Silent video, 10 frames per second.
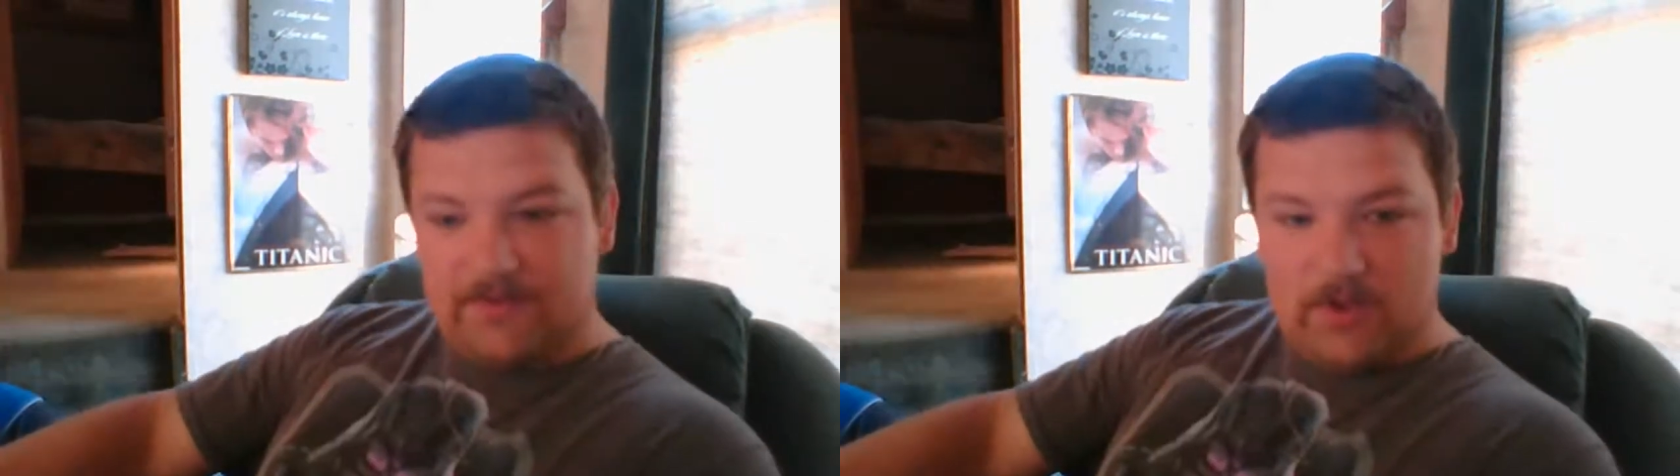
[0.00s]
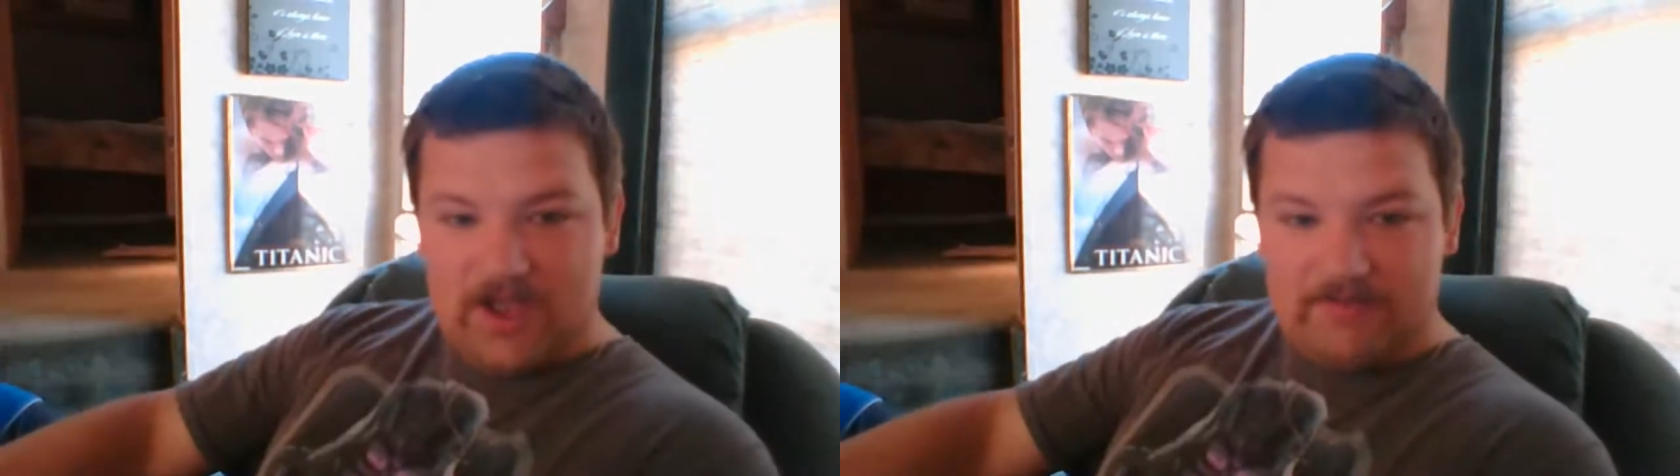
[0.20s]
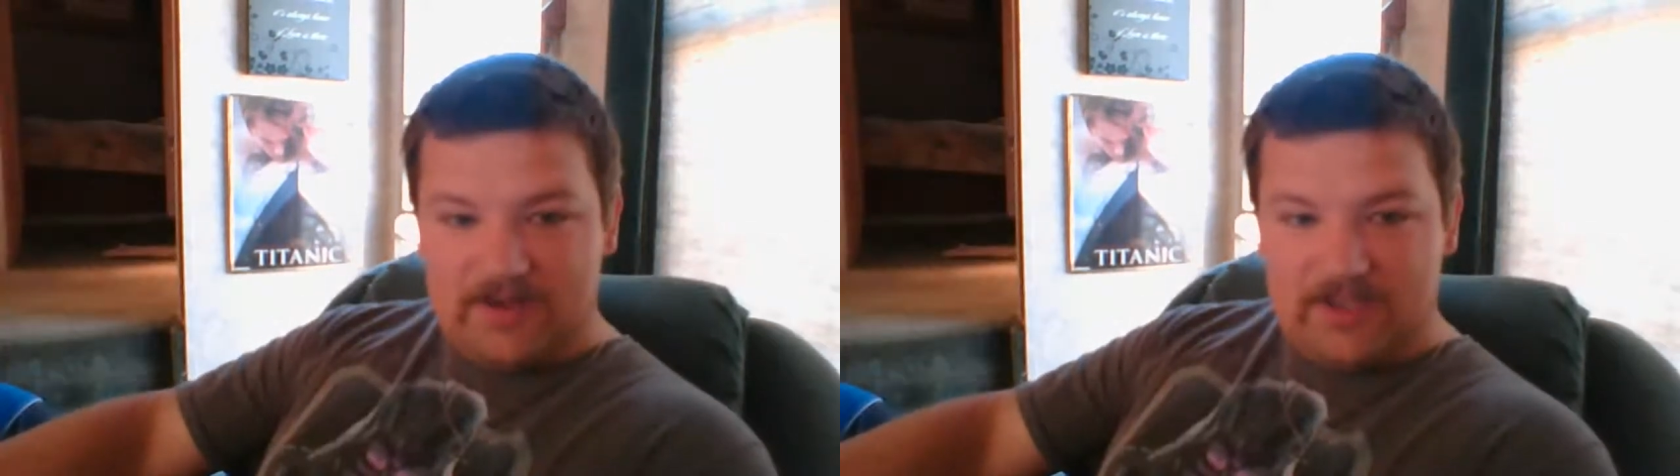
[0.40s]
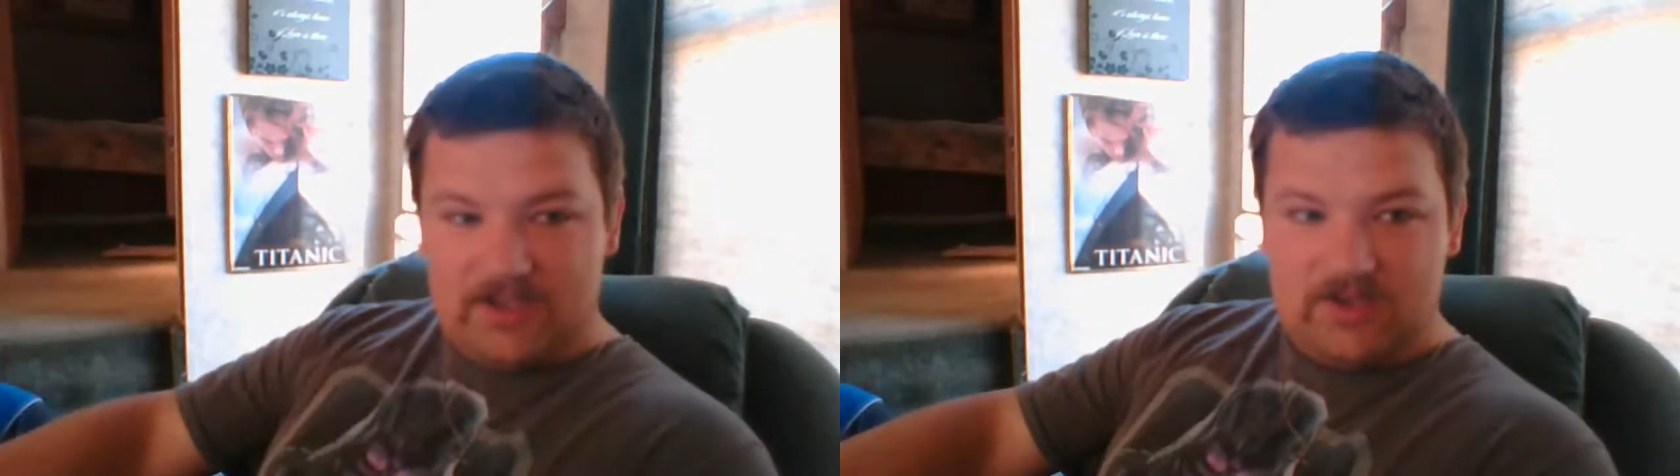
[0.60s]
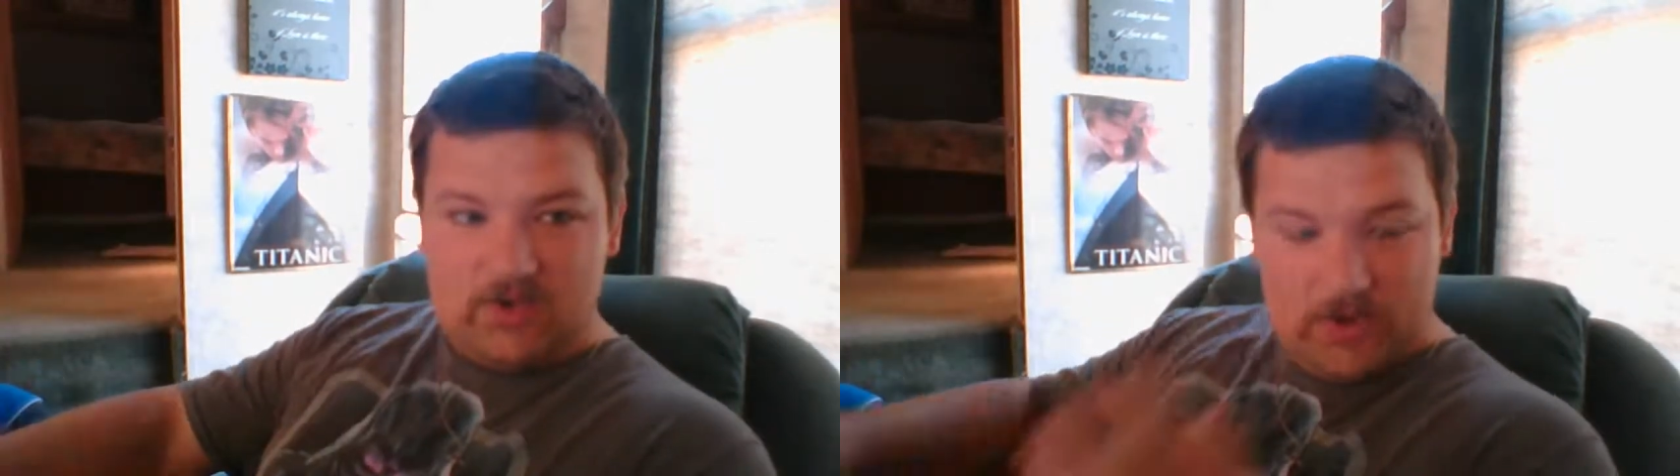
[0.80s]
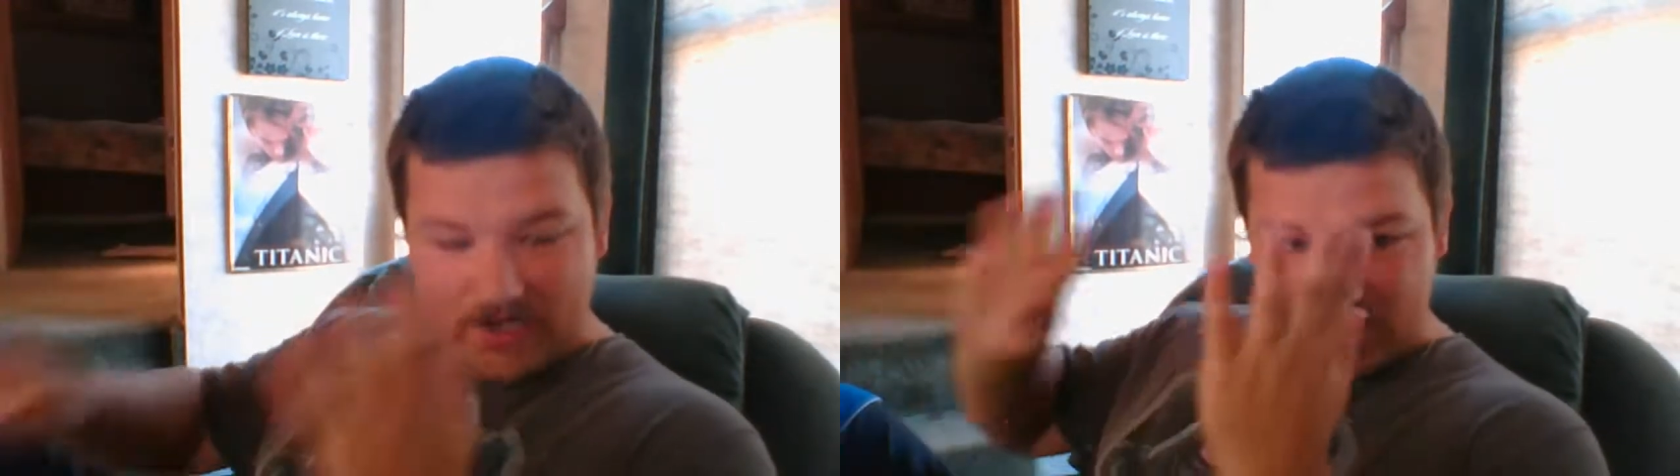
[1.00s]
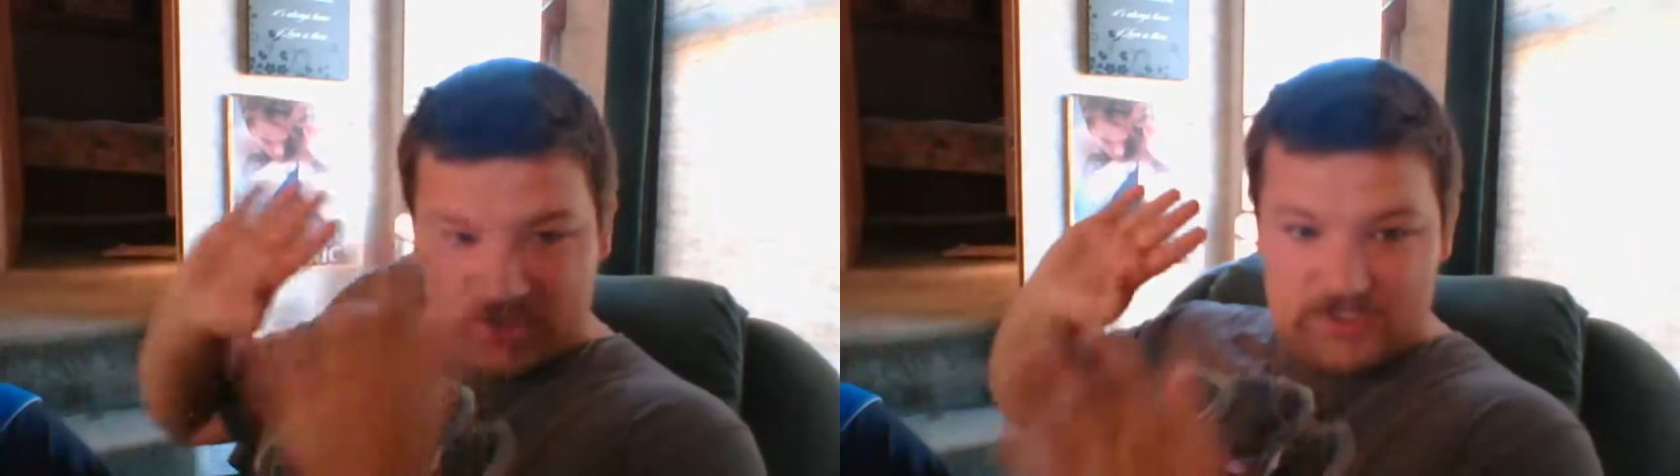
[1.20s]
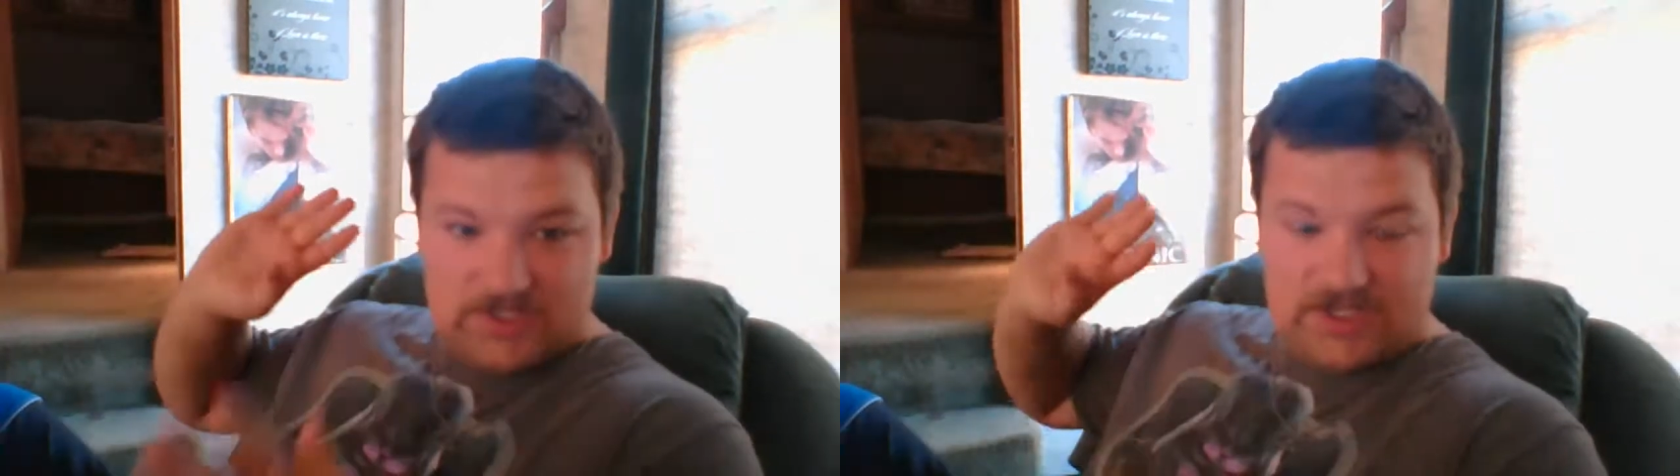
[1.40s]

you have any questions,